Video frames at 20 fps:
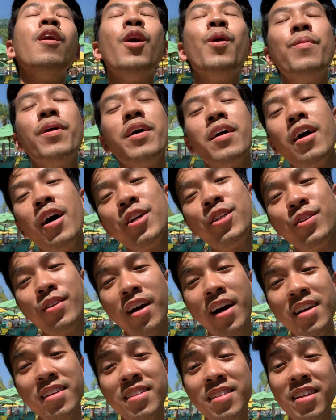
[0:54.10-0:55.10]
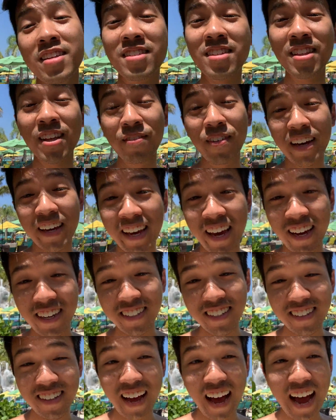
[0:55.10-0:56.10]
Oh my gosh, you guys, this is the
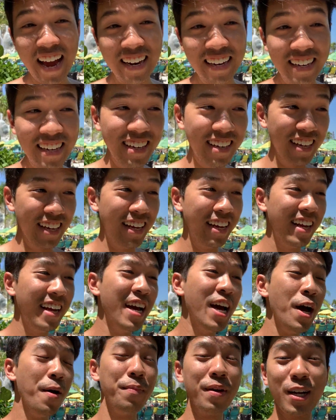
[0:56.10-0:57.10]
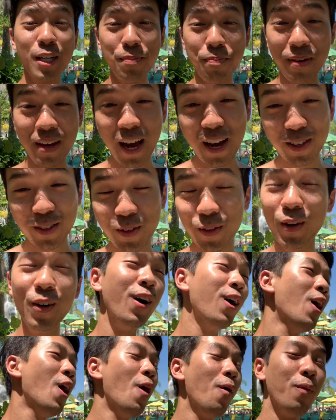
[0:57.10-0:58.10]
vacation that I needed because PA school
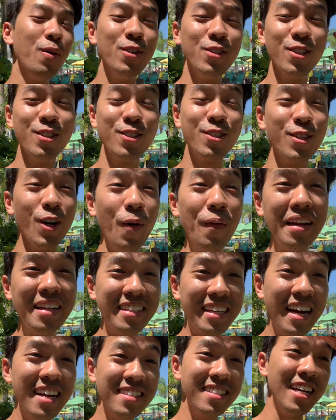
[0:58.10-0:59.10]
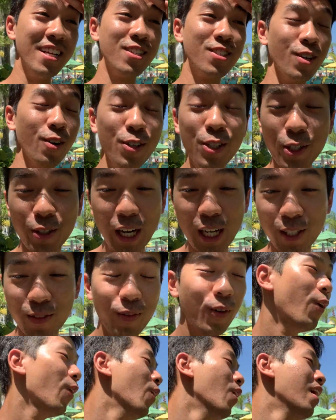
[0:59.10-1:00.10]
was just so intense and so
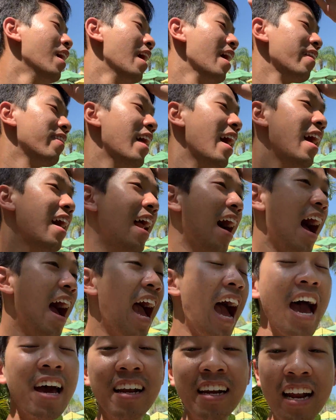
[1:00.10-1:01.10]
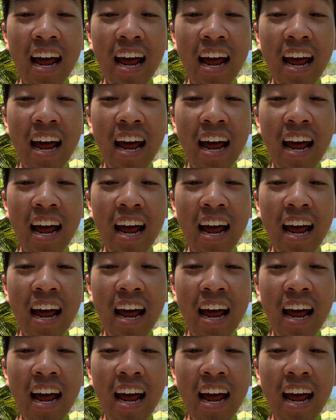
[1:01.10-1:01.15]
stressful that I hadn't